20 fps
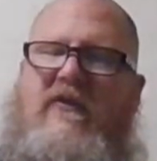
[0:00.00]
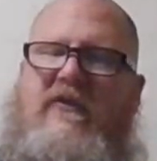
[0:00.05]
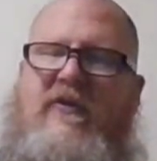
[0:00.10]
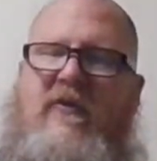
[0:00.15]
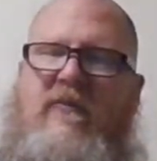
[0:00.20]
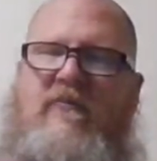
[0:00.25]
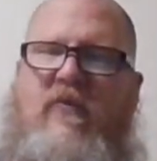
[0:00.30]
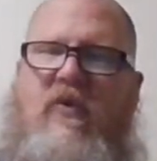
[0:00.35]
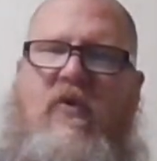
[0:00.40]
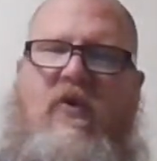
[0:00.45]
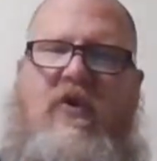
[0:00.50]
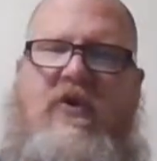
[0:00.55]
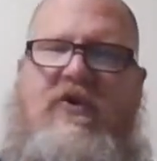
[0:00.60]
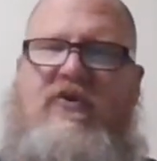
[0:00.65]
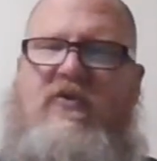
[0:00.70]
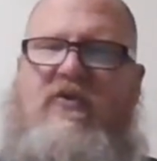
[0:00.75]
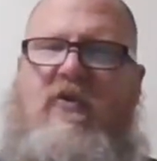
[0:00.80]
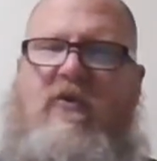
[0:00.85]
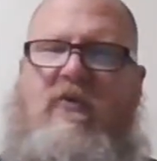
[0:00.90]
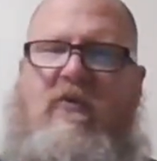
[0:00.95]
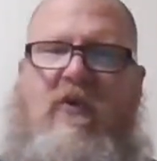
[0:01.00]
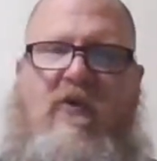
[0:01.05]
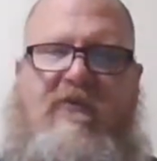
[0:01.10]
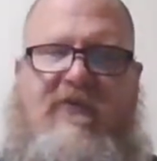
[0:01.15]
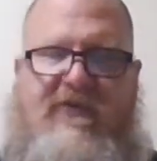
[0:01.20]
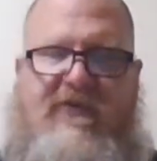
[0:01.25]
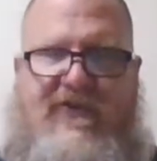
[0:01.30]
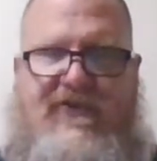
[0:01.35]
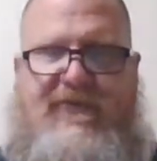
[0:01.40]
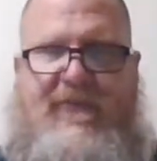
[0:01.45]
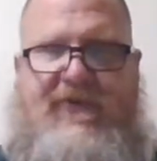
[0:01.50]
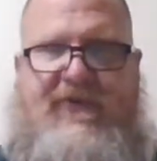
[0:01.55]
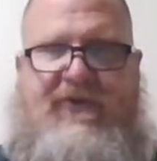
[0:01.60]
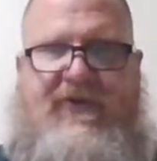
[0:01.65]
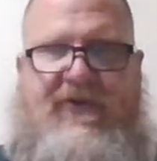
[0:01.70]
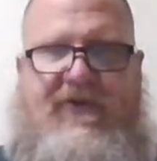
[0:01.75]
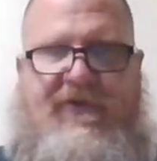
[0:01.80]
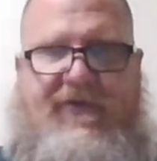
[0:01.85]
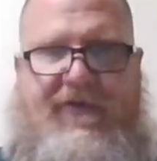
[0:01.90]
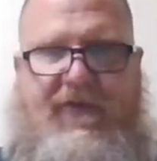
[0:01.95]
The more you go over this
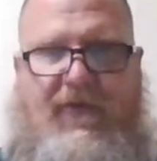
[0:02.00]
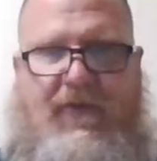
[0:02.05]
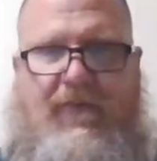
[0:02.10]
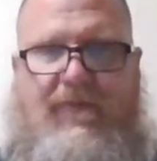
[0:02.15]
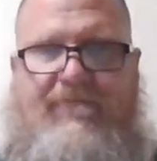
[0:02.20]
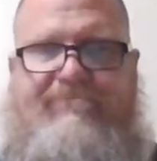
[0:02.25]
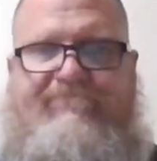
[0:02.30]
material,